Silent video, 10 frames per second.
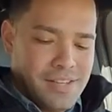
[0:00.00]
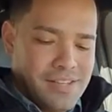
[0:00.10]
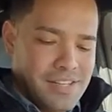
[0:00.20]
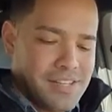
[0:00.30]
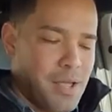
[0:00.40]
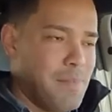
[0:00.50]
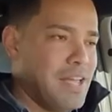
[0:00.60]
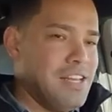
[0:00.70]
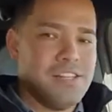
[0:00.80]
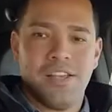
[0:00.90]
The system
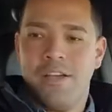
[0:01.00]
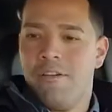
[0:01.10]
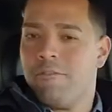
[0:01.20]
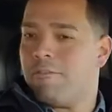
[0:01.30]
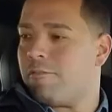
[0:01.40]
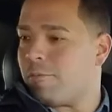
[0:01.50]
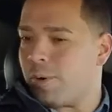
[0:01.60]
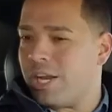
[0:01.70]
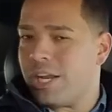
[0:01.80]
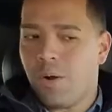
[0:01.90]
is
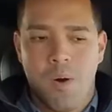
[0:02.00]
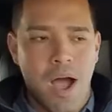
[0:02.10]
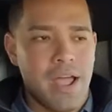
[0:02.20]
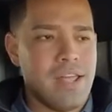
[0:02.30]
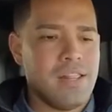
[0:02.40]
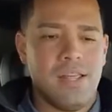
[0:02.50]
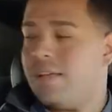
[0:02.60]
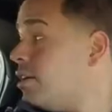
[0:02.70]
pretty quiet,